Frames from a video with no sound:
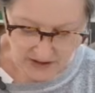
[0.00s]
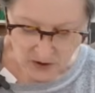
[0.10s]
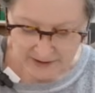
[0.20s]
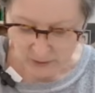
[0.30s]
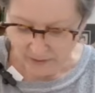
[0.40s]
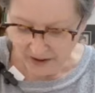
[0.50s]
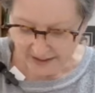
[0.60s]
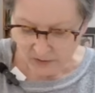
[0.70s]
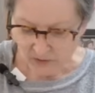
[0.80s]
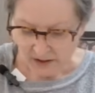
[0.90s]
So
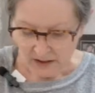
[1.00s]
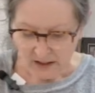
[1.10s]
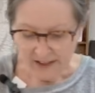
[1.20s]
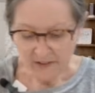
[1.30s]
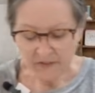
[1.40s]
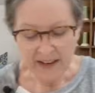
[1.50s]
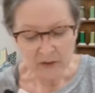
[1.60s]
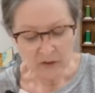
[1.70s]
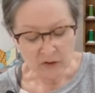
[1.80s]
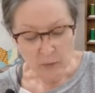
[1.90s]
I've
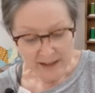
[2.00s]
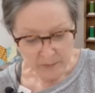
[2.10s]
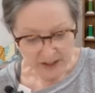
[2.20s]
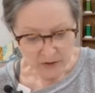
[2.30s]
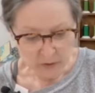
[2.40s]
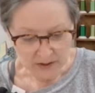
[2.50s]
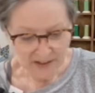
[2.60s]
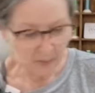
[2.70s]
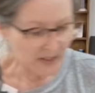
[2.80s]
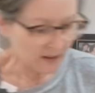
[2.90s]
found threadbare
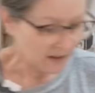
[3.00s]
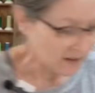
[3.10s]
quilts, but